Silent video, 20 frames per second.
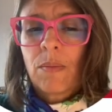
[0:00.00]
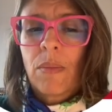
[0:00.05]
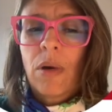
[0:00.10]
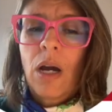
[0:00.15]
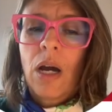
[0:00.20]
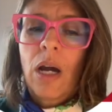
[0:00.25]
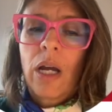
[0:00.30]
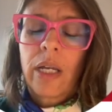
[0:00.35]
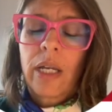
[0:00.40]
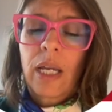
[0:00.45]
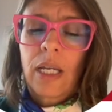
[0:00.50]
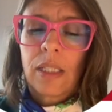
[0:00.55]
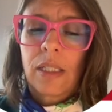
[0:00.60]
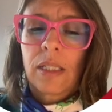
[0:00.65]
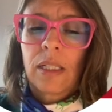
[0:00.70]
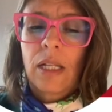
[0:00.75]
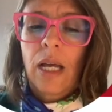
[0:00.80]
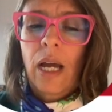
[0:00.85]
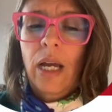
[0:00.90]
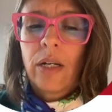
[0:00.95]
might cast
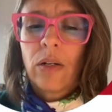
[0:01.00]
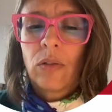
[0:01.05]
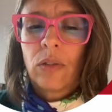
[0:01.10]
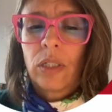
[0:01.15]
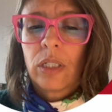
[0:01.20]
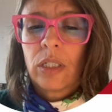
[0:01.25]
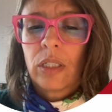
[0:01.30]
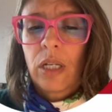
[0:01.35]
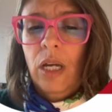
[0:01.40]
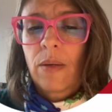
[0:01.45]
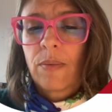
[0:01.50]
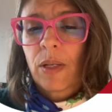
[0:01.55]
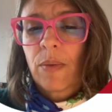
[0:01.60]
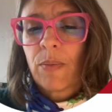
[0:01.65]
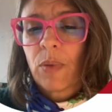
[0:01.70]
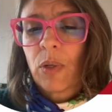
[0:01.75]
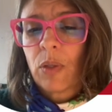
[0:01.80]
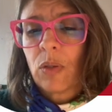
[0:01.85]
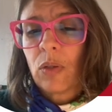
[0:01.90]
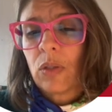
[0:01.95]
light on the types
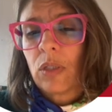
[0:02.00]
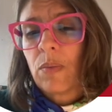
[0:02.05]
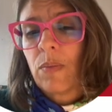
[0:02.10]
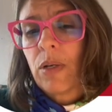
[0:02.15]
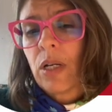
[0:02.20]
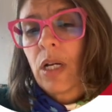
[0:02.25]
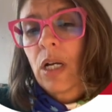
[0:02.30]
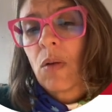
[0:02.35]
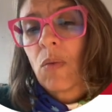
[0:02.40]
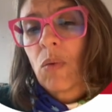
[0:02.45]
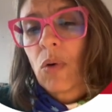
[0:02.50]
of prototypical